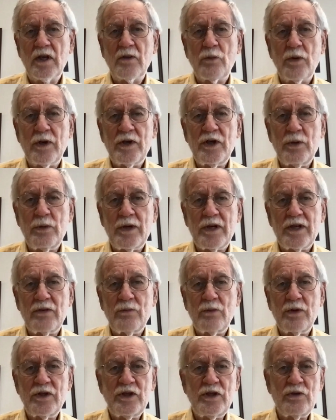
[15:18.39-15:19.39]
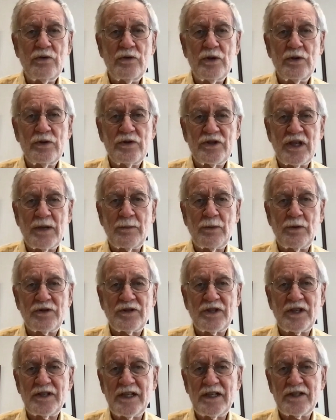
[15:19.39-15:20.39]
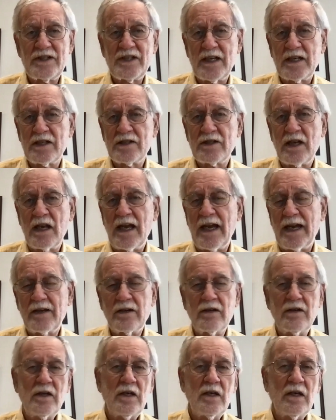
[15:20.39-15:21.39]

when you use simple statistics like